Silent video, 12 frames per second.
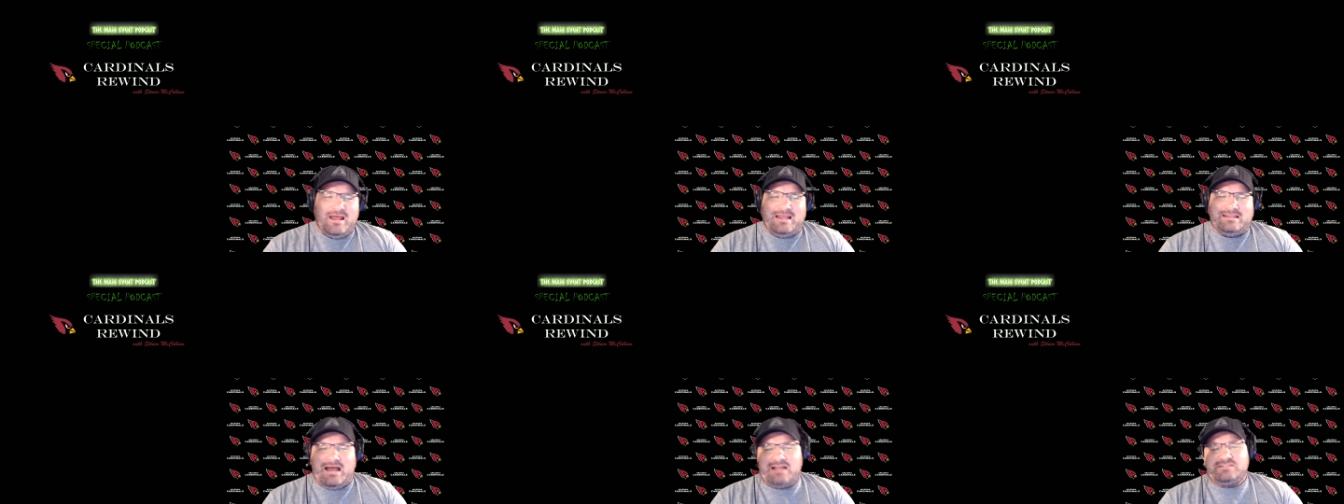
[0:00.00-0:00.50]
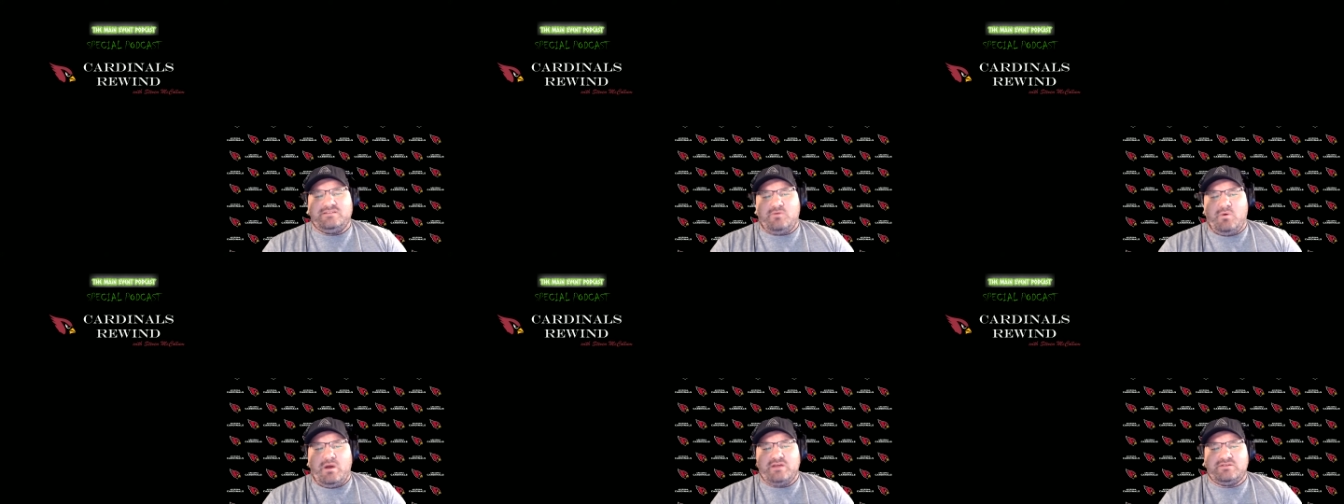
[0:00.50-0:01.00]
Lots of
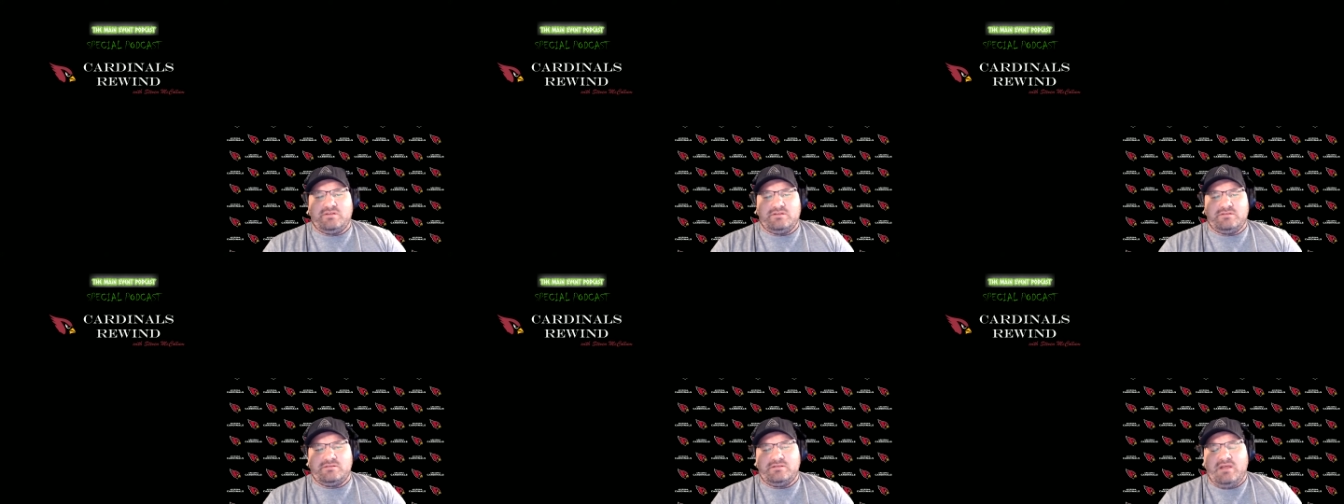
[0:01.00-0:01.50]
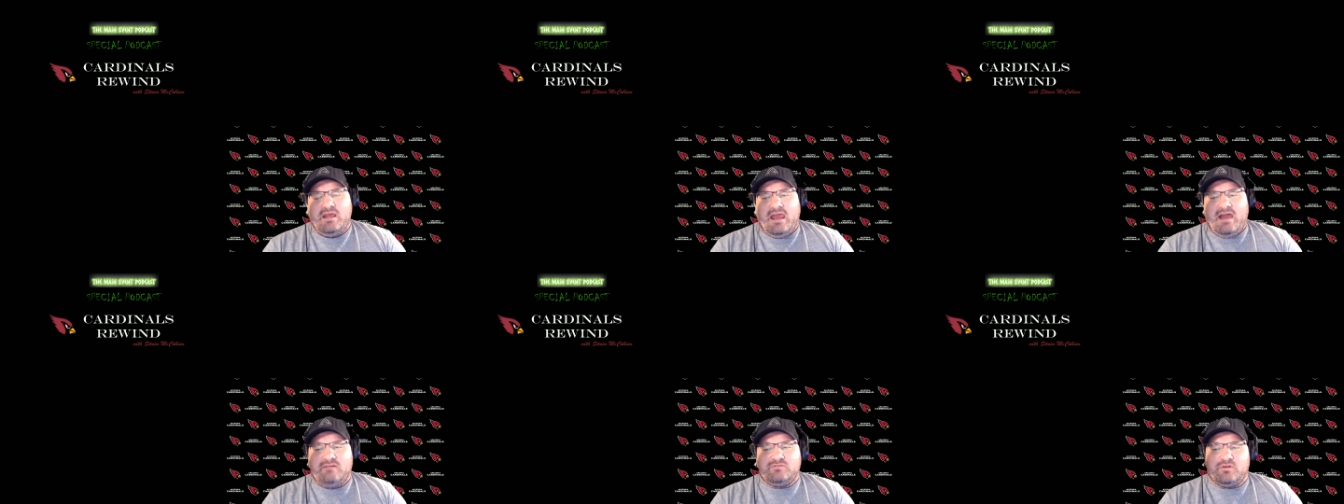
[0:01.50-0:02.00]
questions
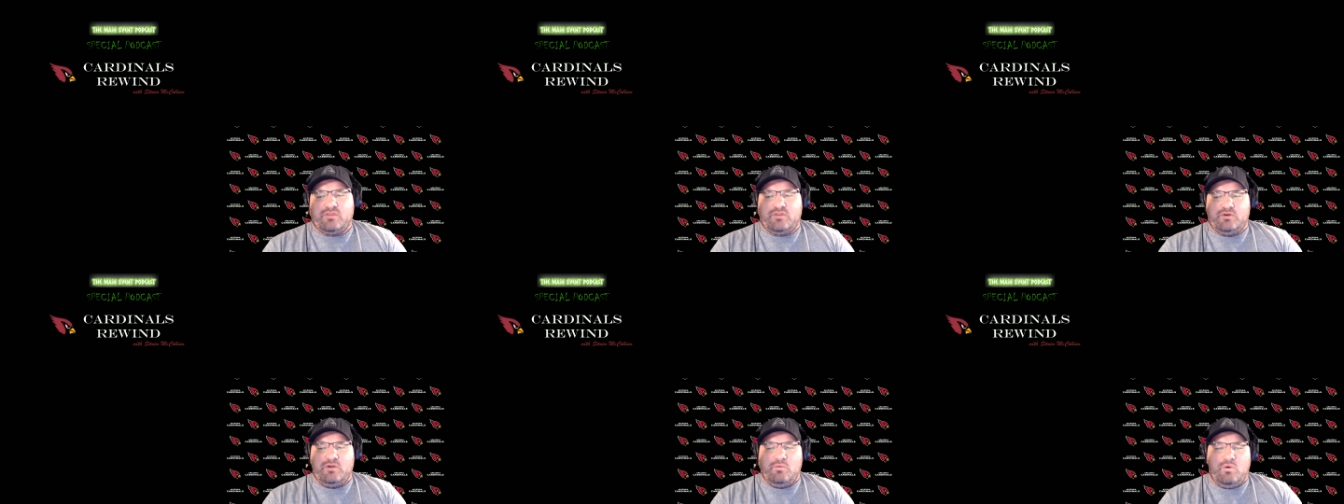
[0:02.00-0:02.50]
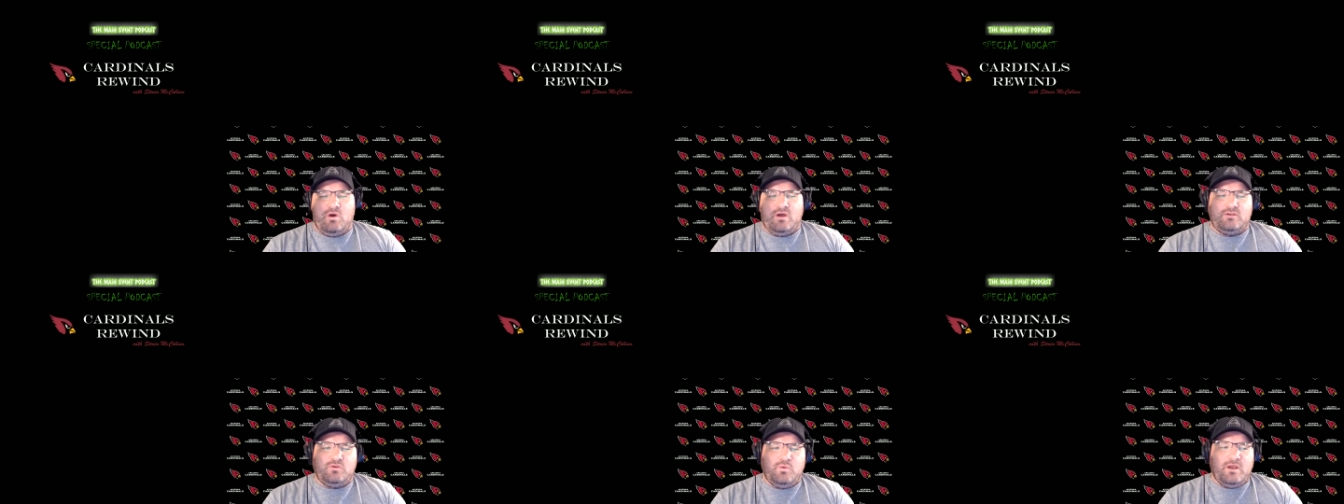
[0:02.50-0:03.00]
after a thirty-one
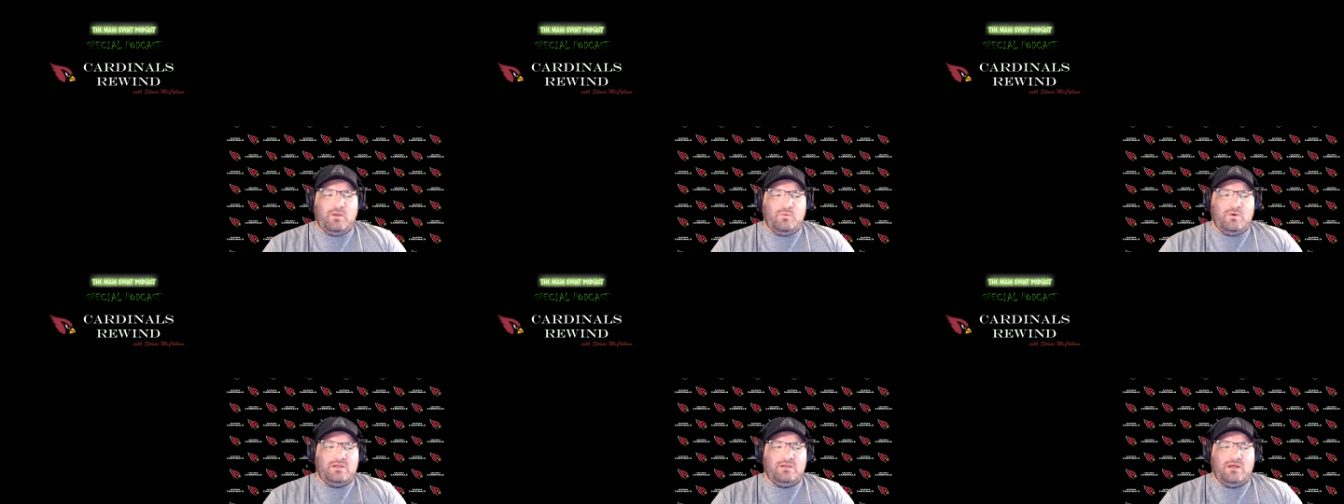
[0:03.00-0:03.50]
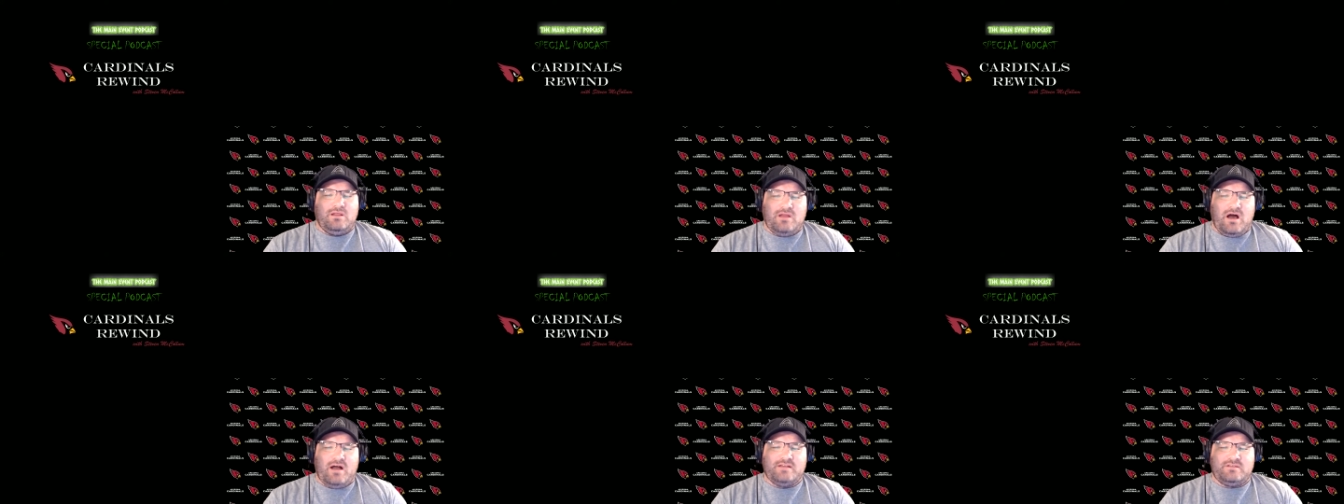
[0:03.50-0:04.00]
twenty-one
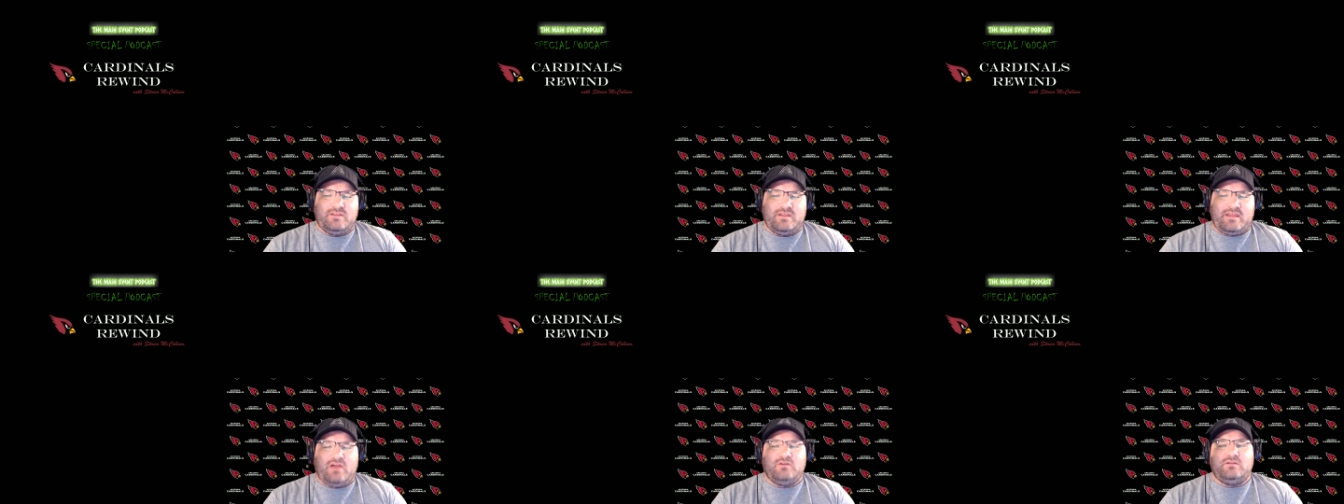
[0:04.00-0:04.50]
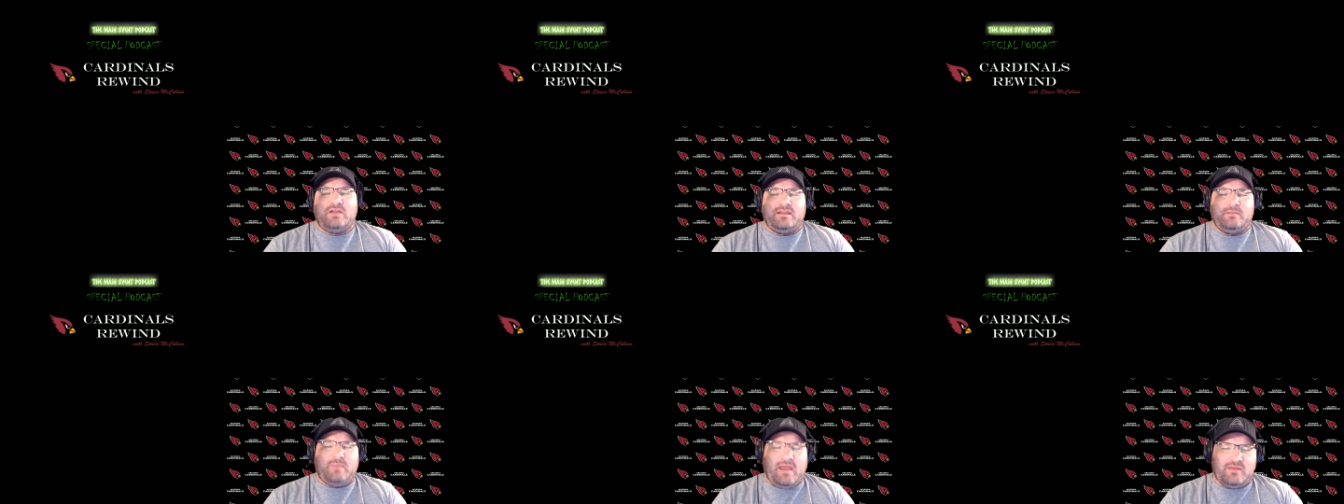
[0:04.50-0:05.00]
loss to the
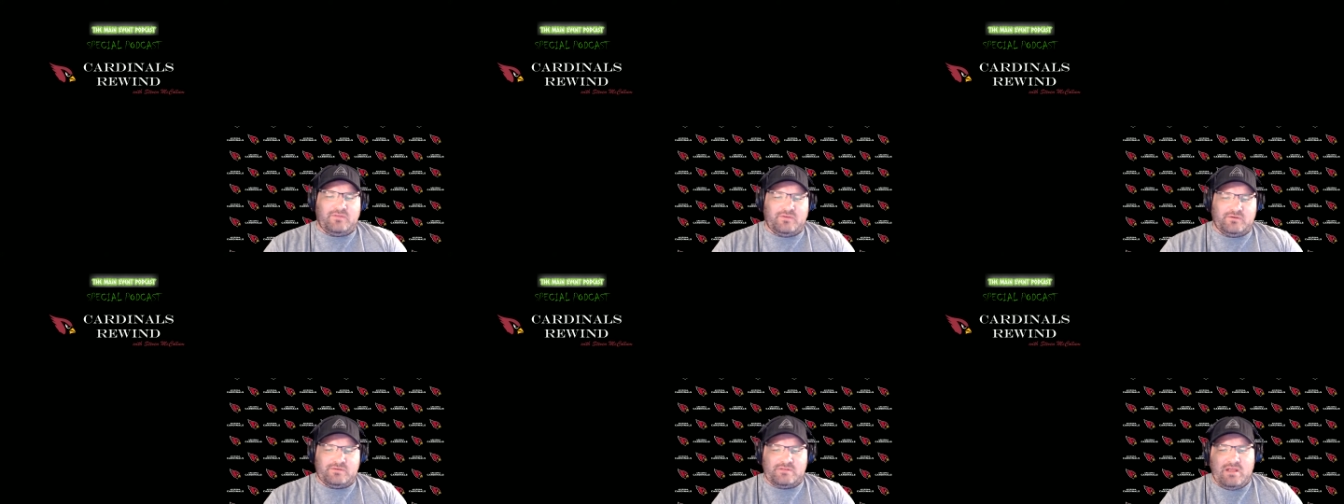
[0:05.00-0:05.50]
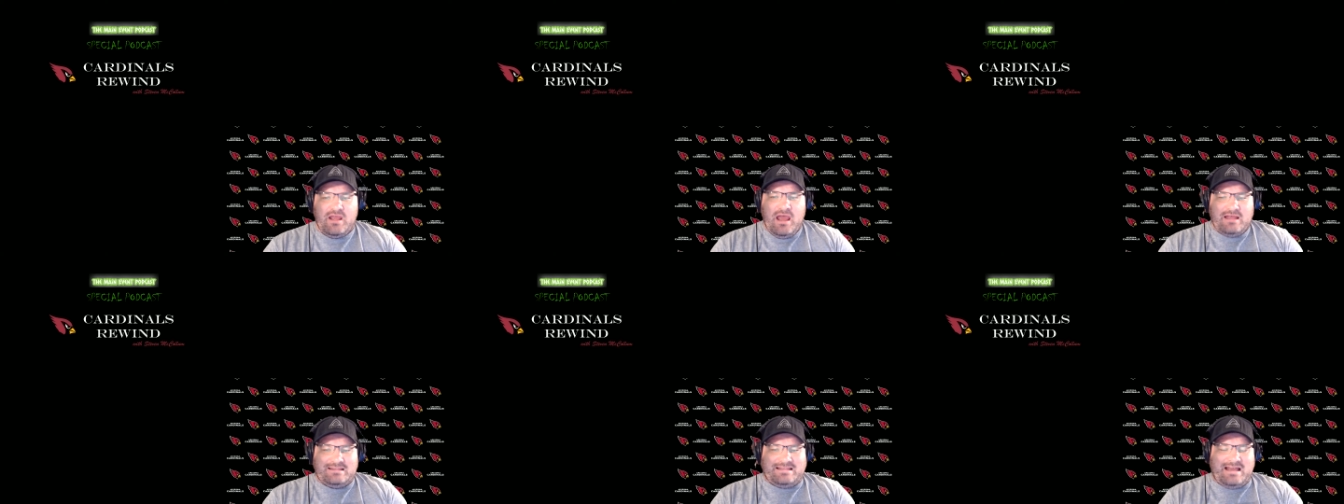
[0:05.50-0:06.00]
Carolina Panthers
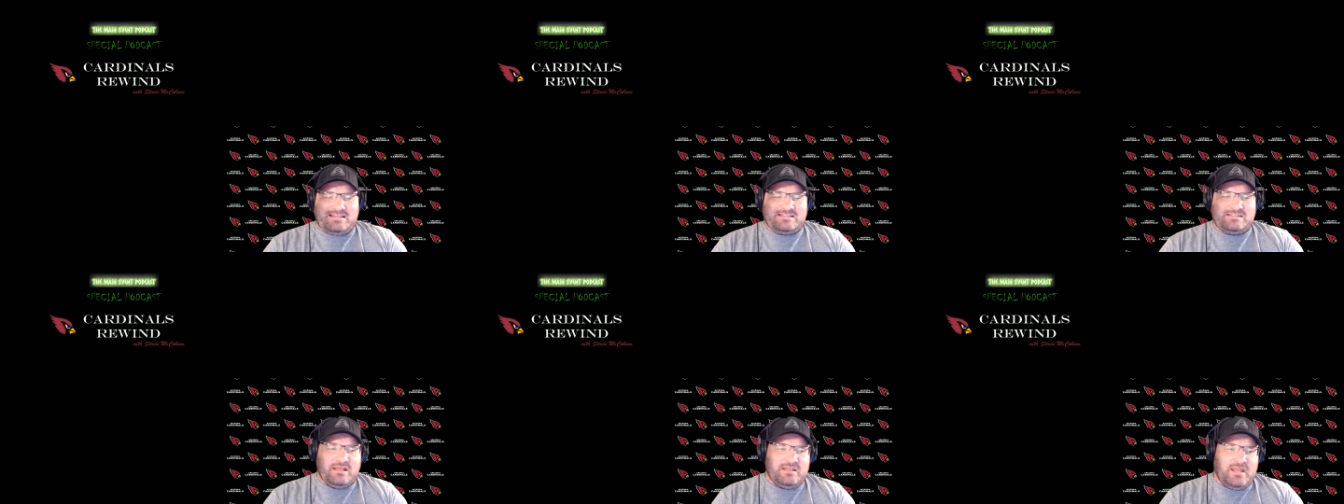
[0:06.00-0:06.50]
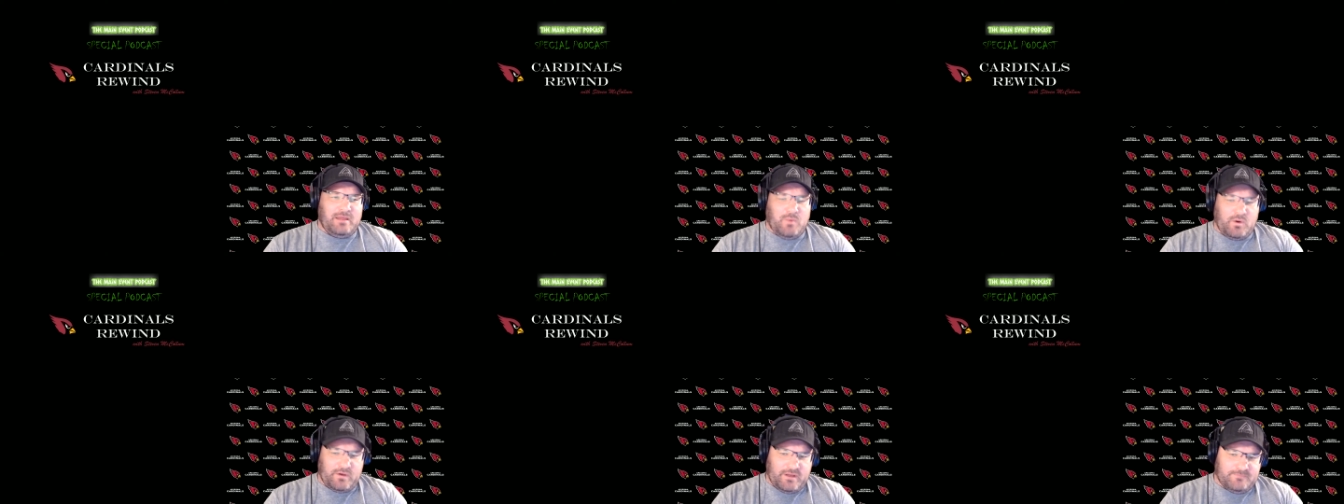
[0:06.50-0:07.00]
last Sunday morning.